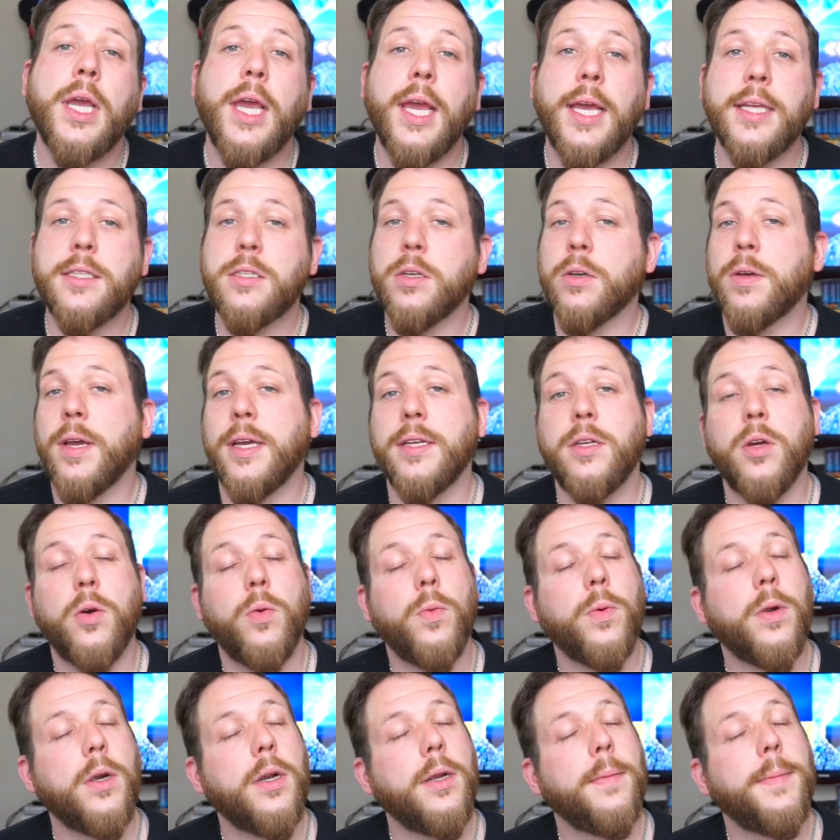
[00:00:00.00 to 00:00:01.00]
It's okay, don't
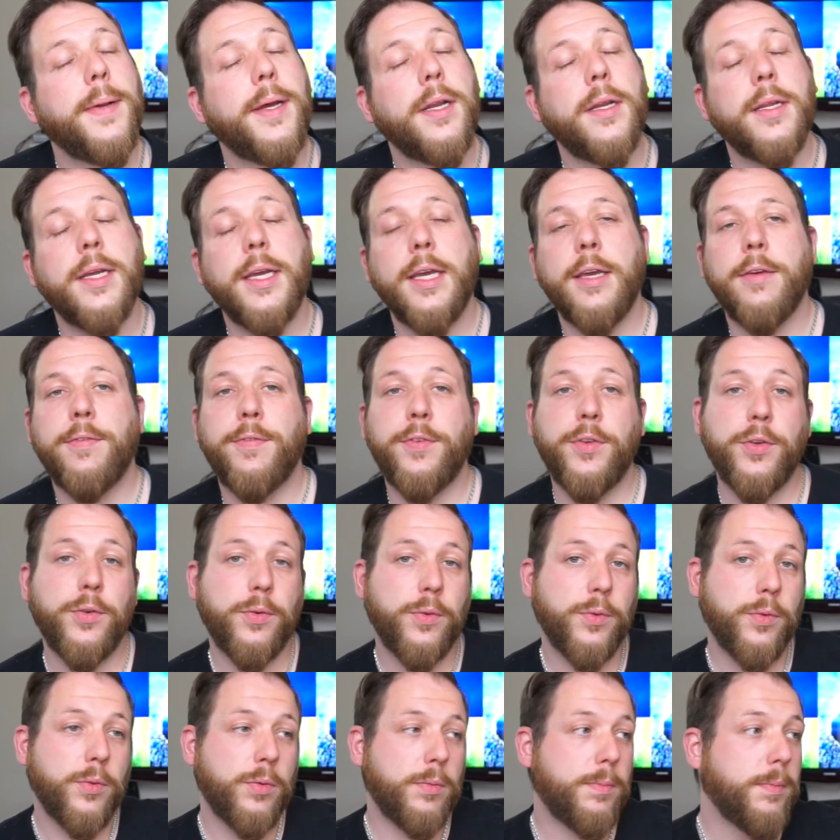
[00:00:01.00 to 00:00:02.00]
worry about it if you
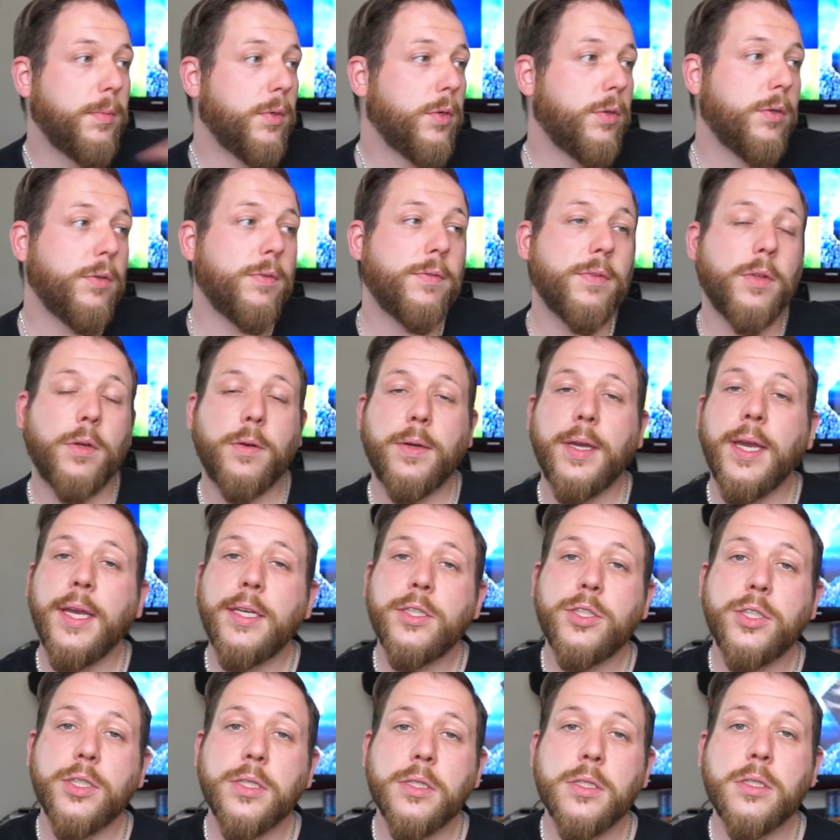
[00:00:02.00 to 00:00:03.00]
move
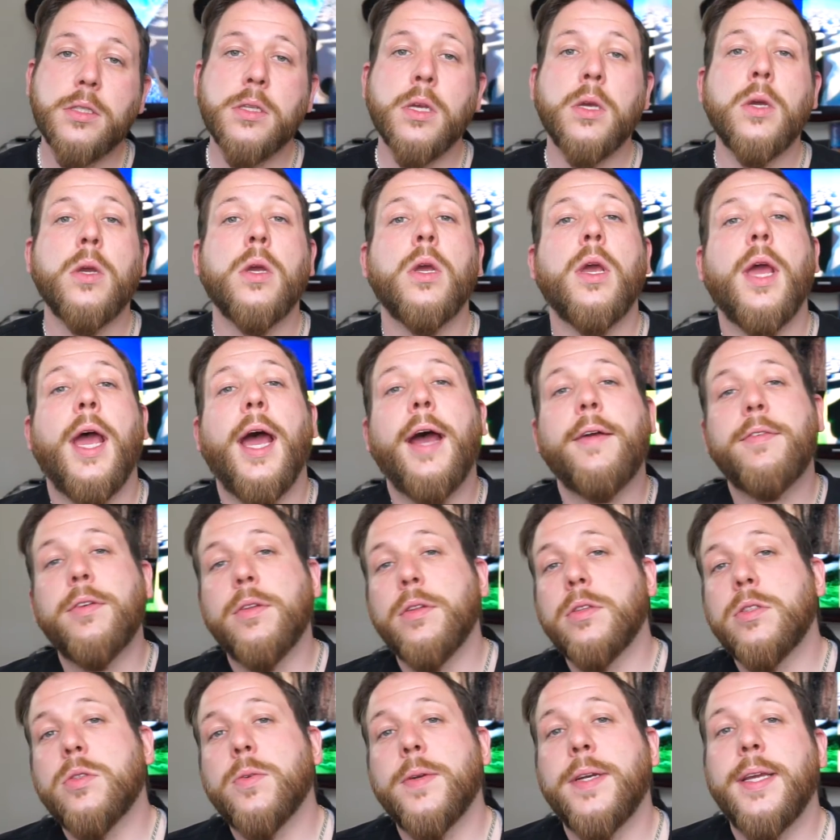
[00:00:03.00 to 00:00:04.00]
locations after
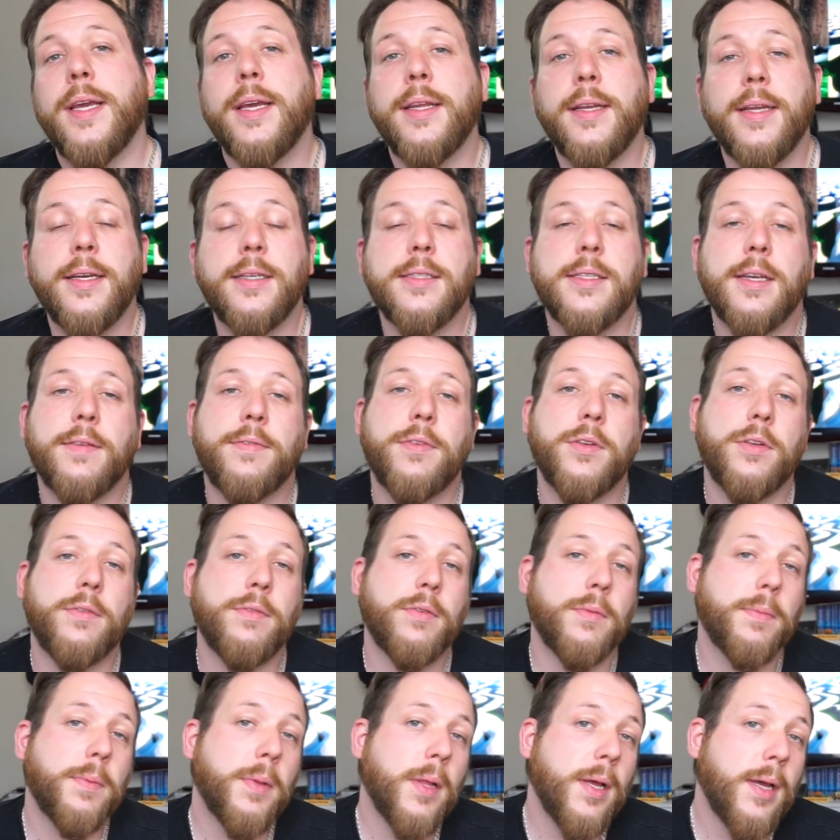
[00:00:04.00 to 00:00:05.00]
the 28 days after you've
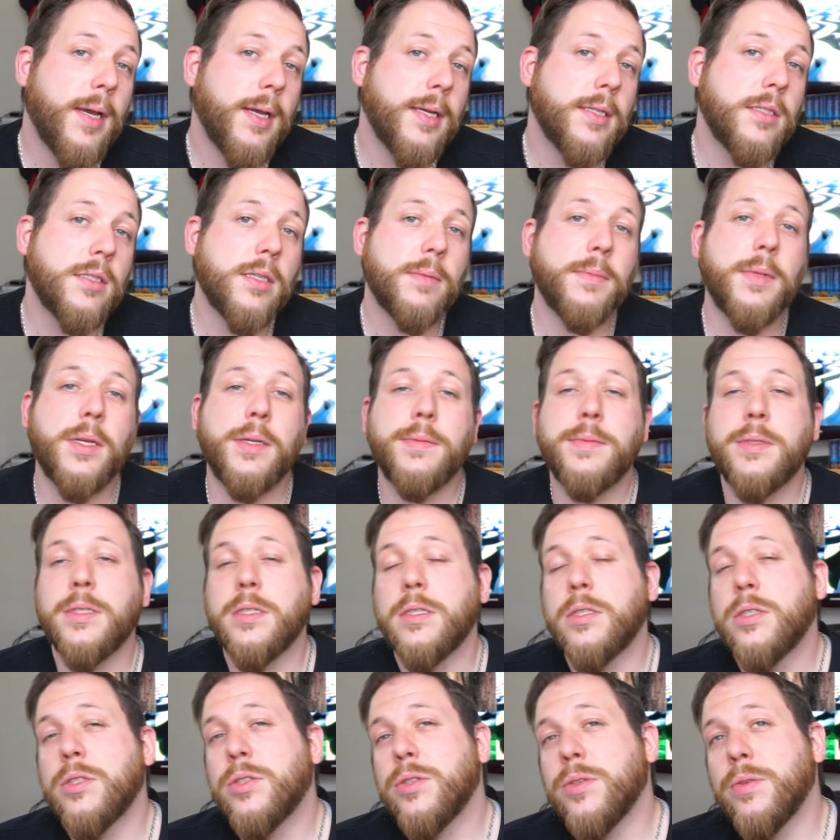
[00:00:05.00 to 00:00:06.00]
applied. Sometimes
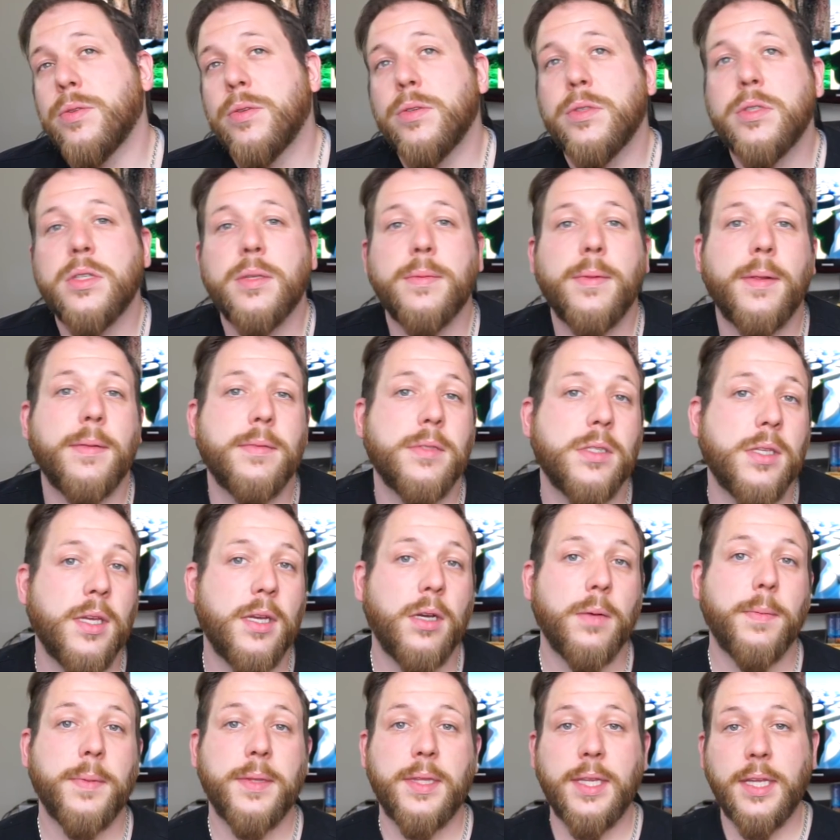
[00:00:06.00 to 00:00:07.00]
it's sooner, sometimes it's
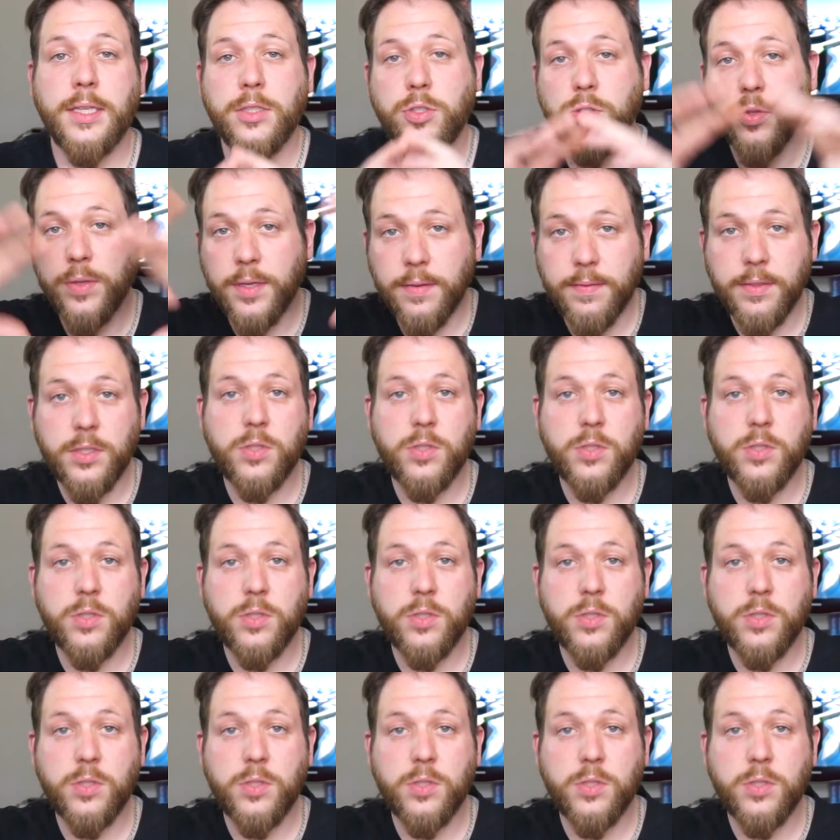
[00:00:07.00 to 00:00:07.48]
later, but they do give a